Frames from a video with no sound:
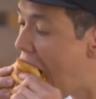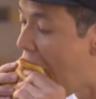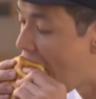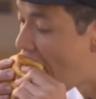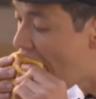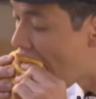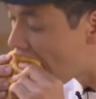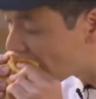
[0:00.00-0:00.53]

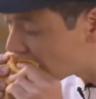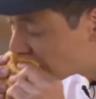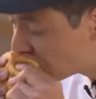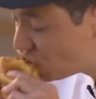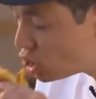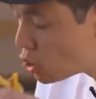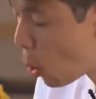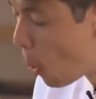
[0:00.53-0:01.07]
tasting and
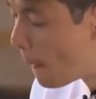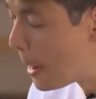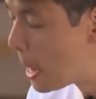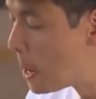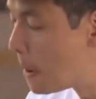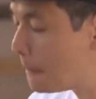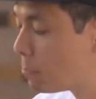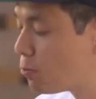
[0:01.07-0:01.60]
healthier, and
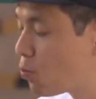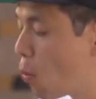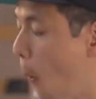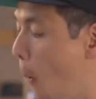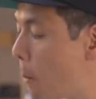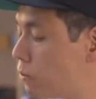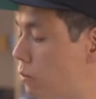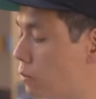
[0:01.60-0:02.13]
in a lot of
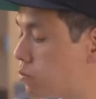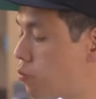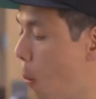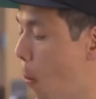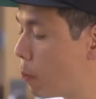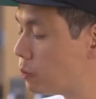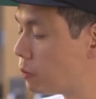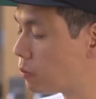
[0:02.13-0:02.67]
cases, less
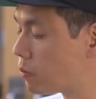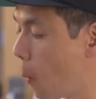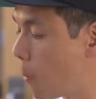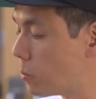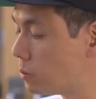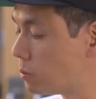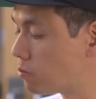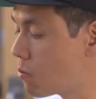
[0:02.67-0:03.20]
expensive
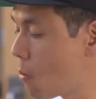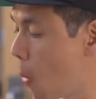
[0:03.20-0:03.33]
versions.